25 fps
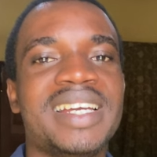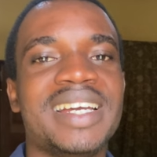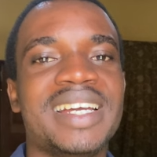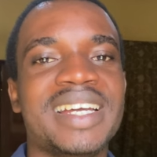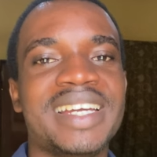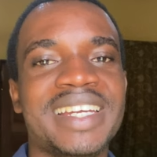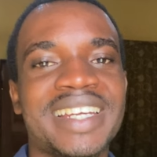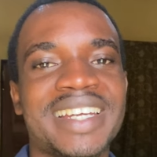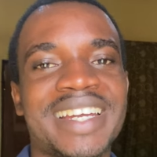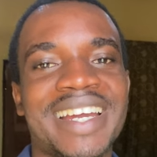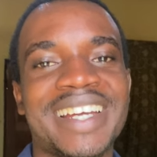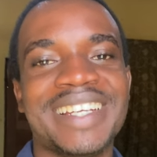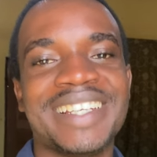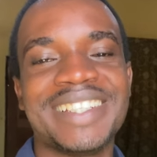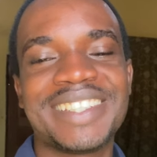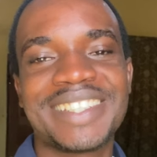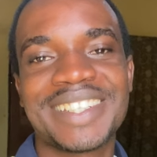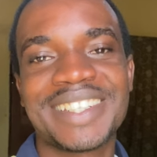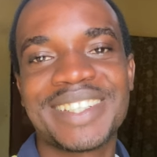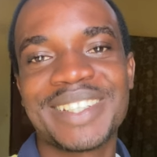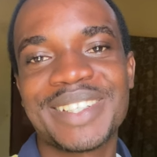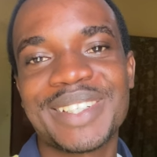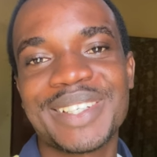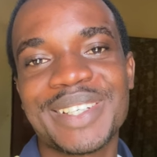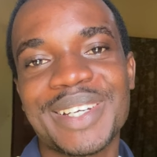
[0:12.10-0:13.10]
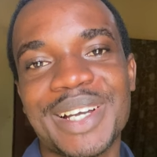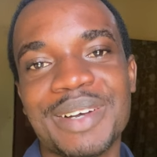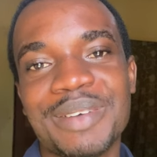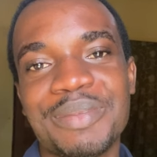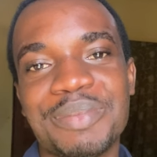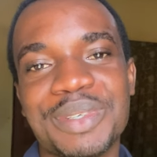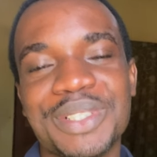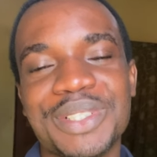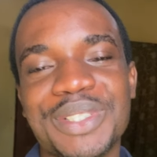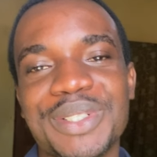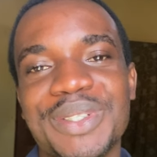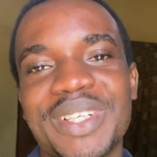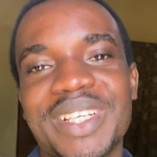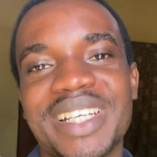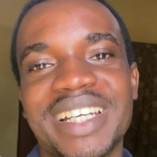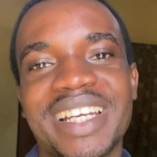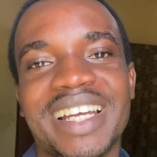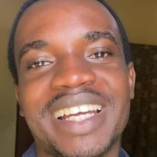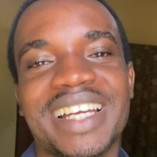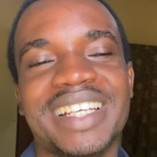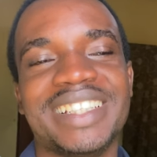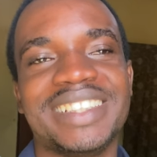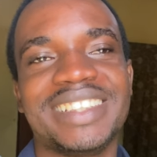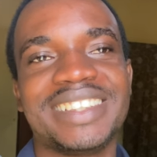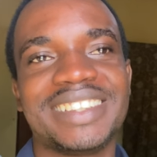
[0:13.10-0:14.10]
Hey guys, happy new year
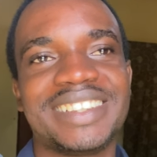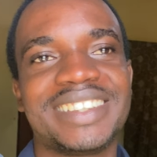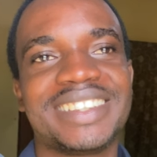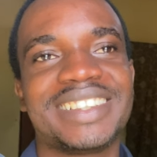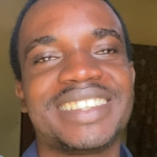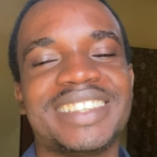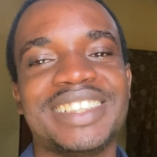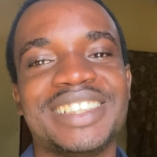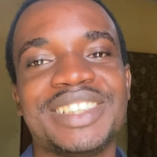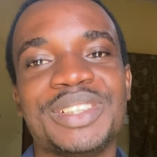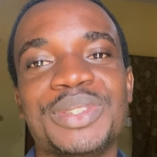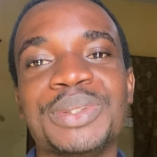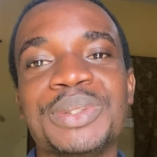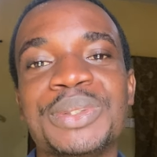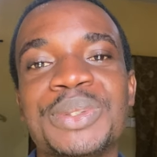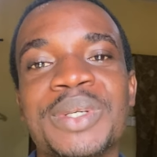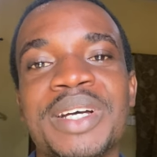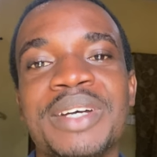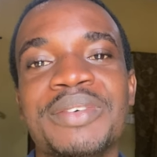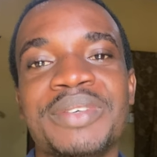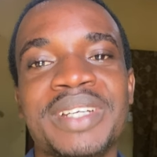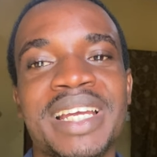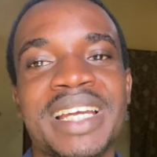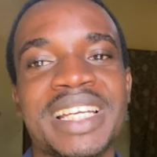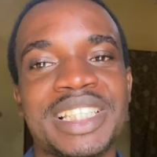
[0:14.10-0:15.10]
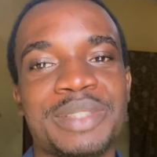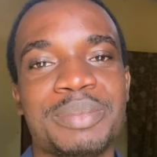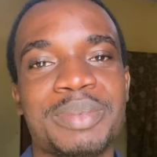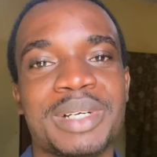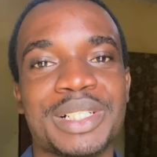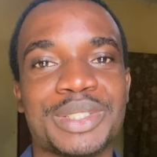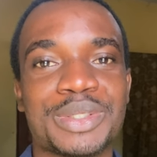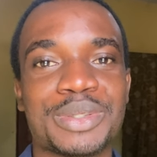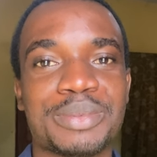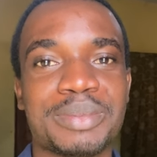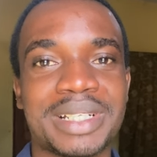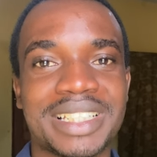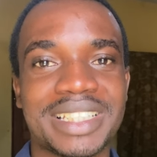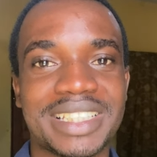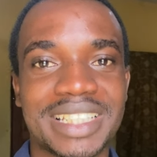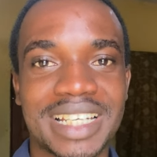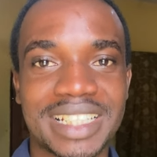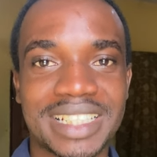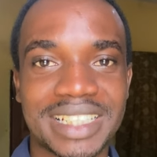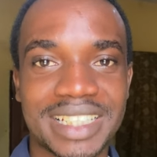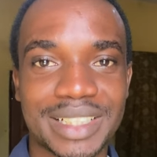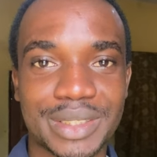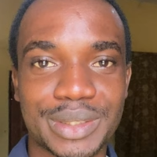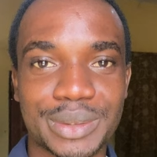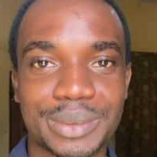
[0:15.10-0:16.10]
guys. It's good to have you guys back to my
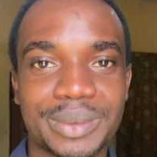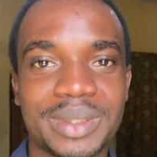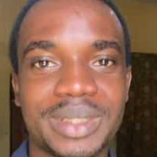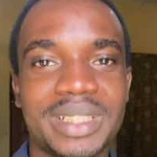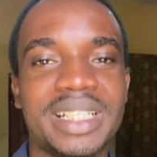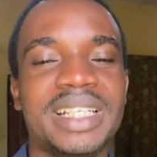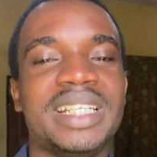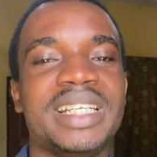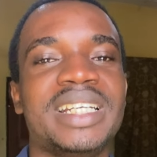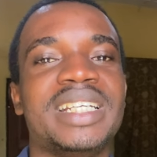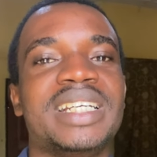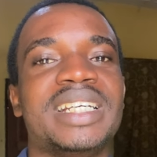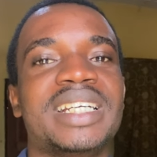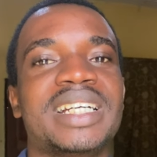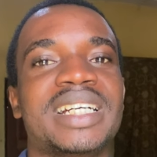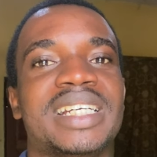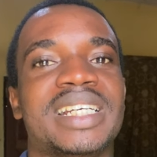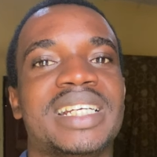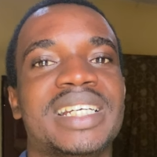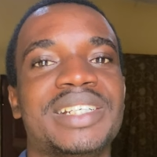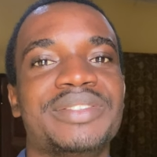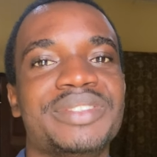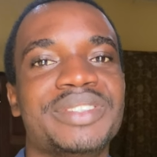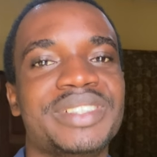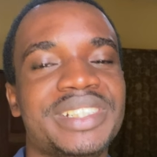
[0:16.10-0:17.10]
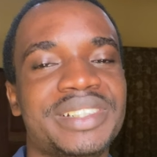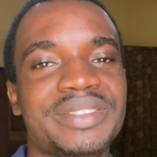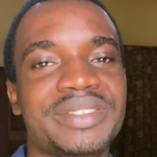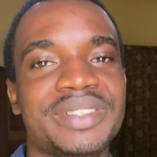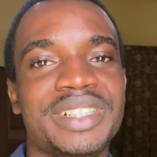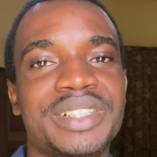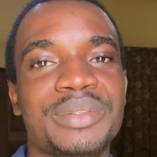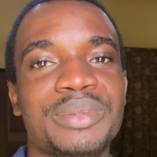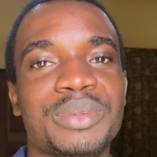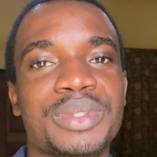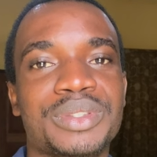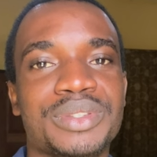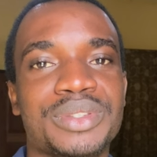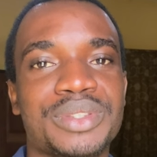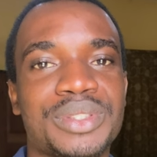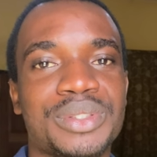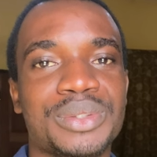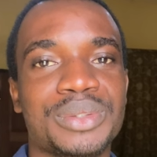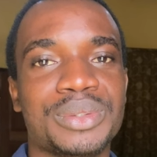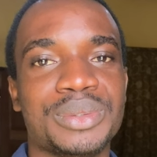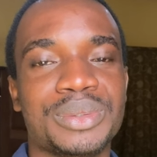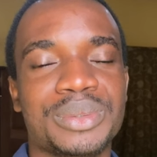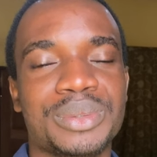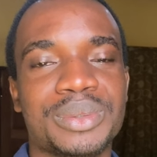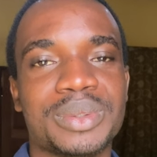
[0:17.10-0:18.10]
channel and I really really want
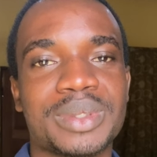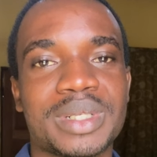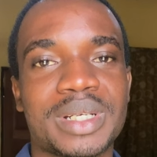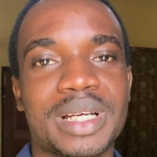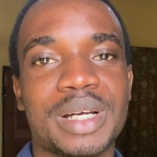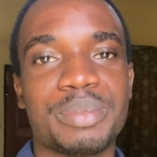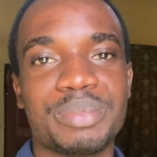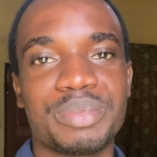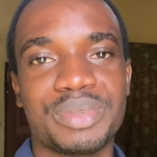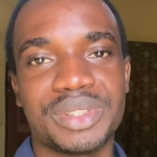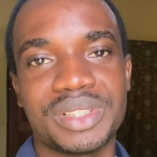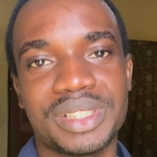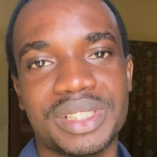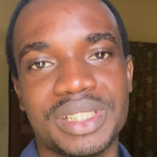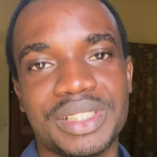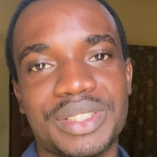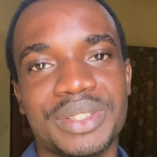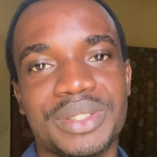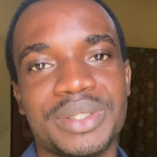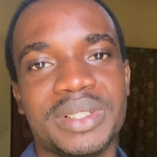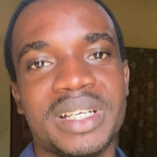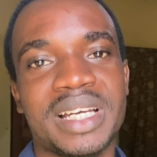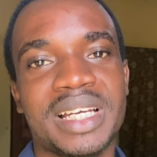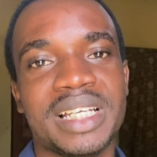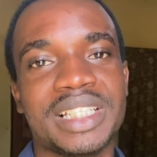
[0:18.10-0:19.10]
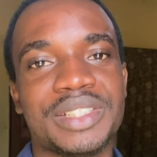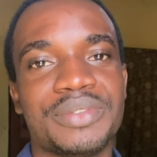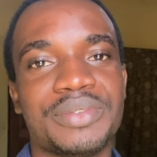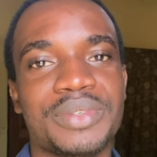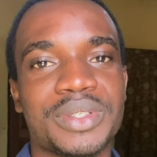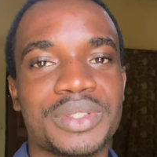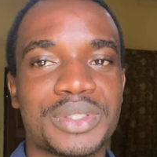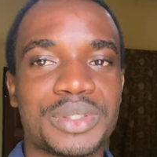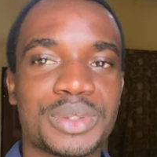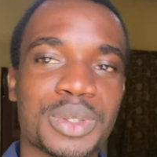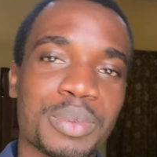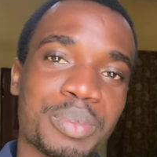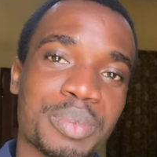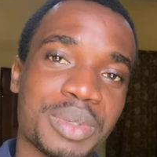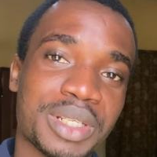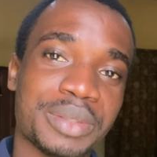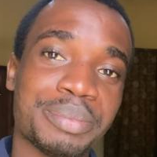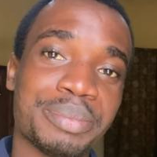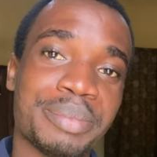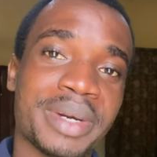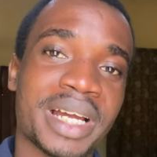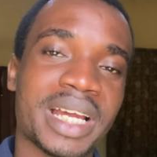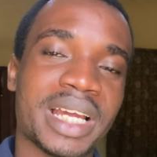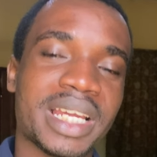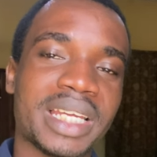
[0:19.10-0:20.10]
to appreciate you guys for stopping
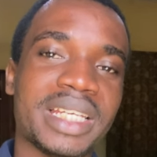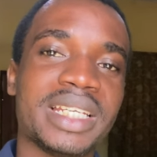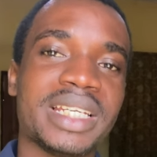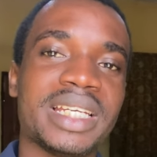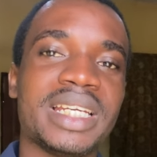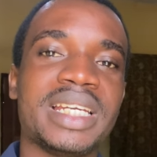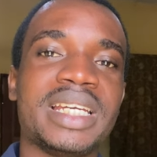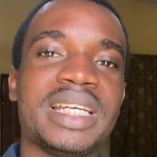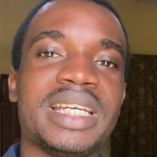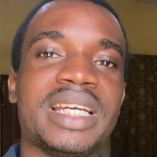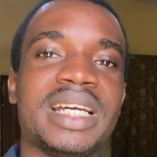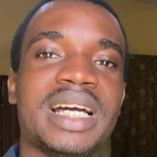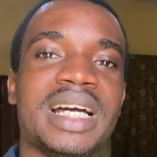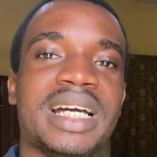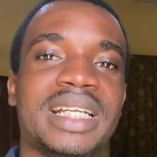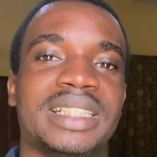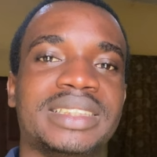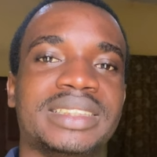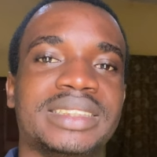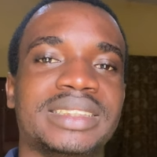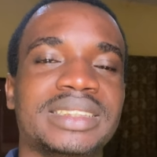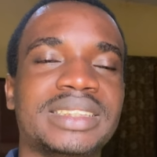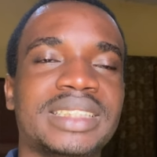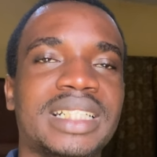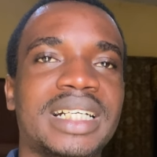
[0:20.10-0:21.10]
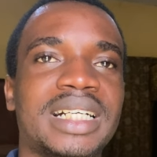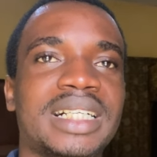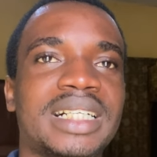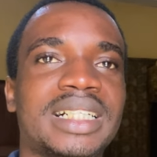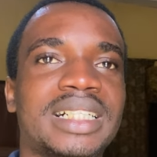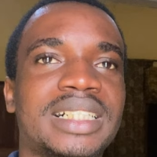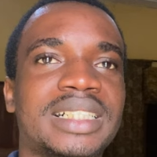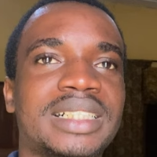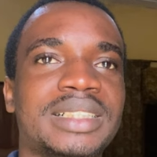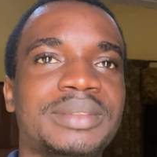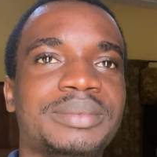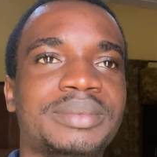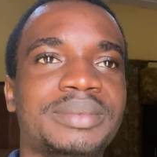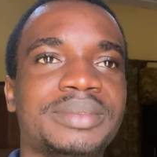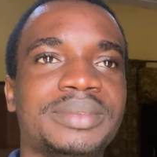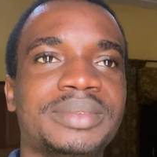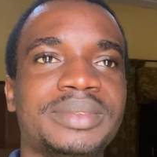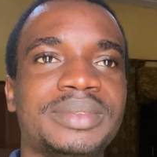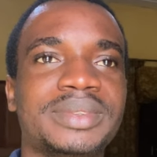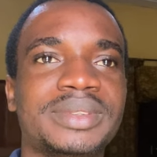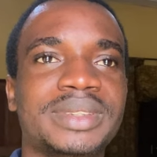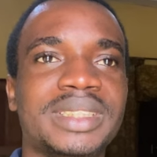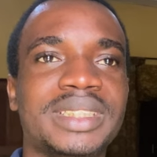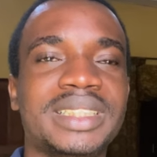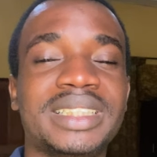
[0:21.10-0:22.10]
by and um
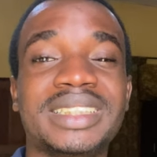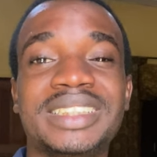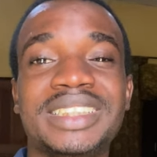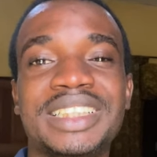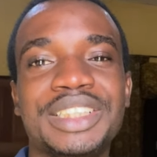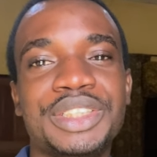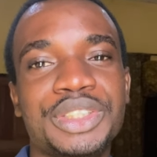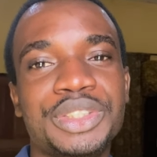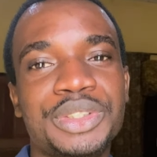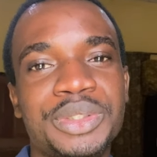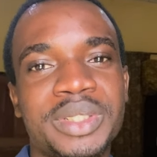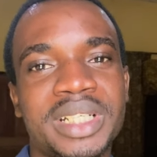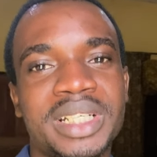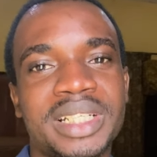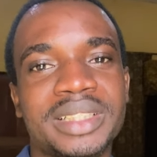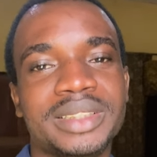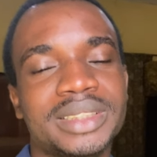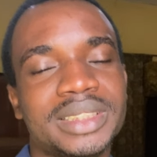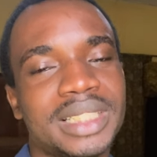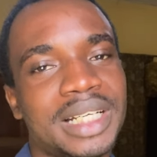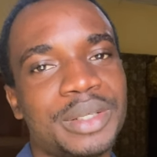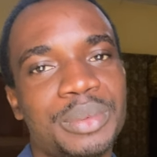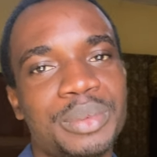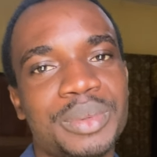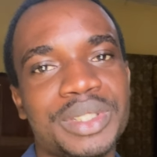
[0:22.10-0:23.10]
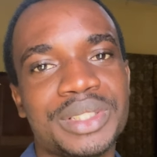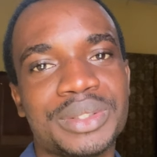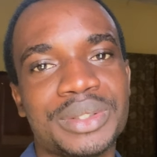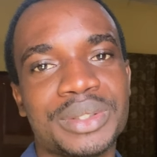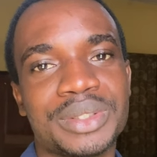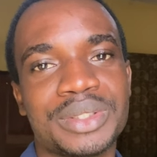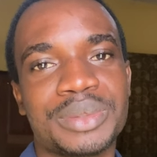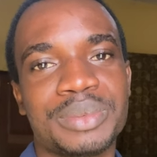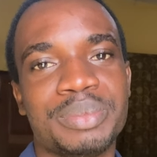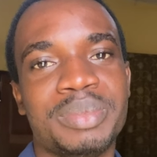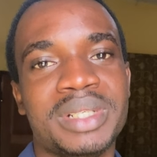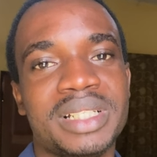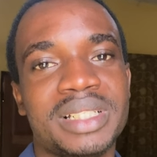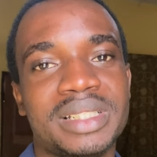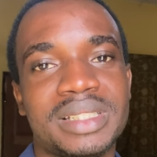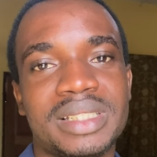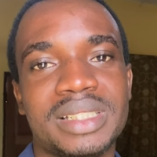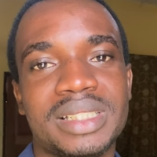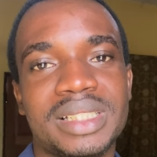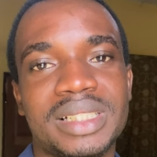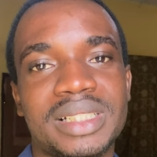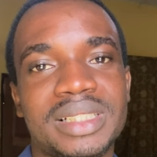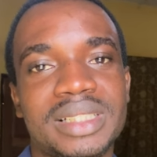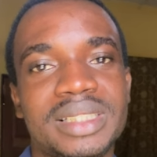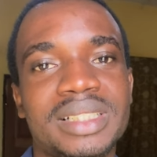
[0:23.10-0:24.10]
till new year I wish us
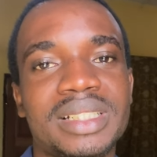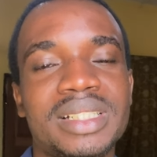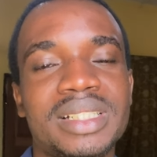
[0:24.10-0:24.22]
blessing,